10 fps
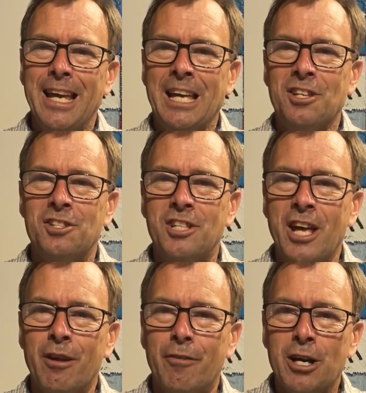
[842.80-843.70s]

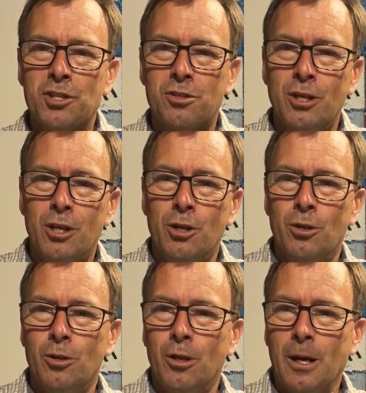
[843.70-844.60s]
instead of us
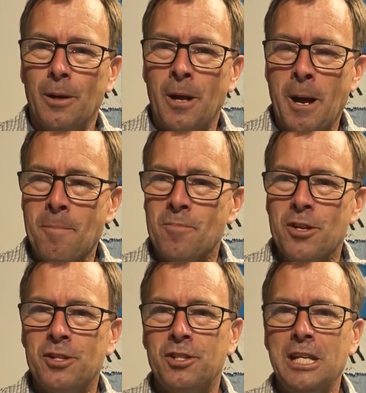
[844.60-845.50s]
um,
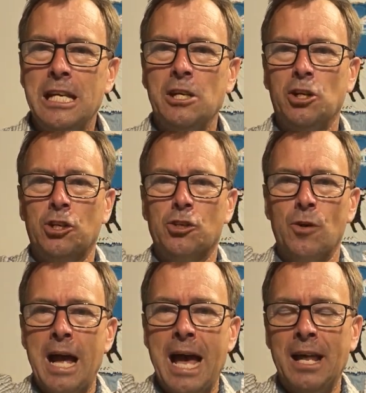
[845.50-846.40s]
seeing
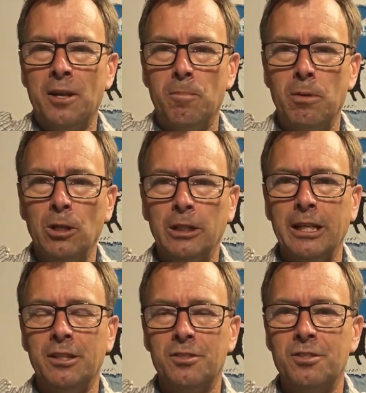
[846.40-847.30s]
grand
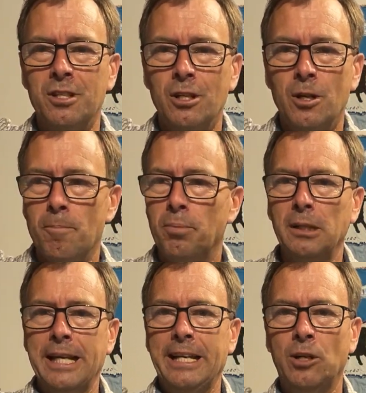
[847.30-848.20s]
buildings
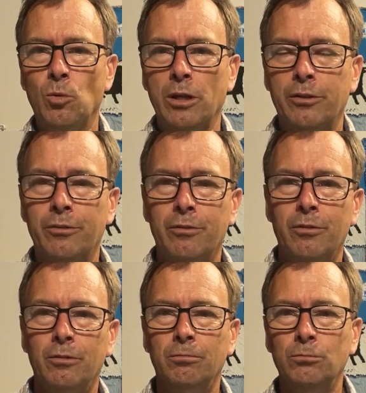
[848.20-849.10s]
plated
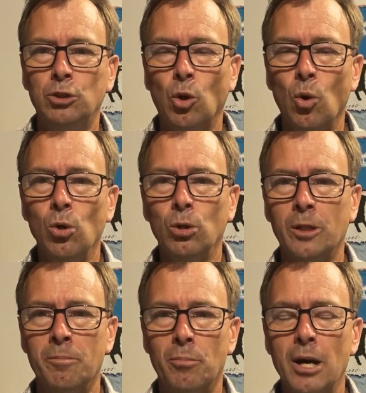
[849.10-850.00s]
with
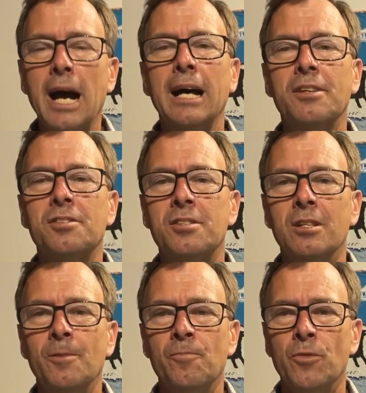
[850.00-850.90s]
gold and brass,
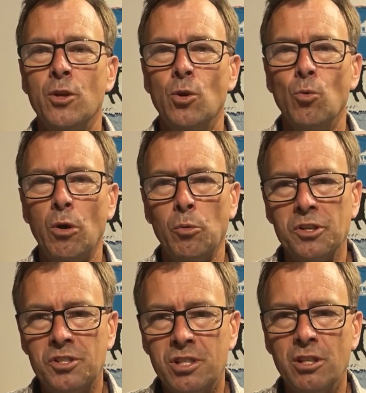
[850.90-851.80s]
we
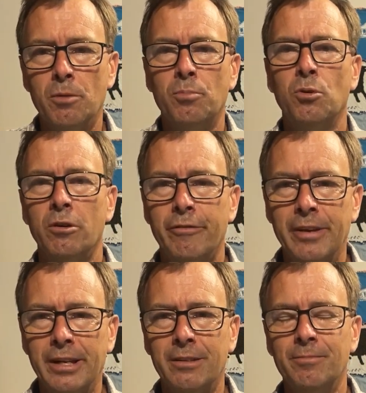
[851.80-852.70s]
would see the poor
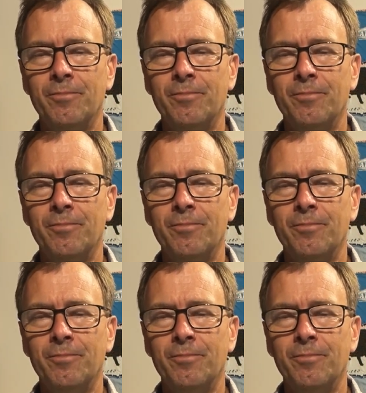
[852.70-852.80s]
fed.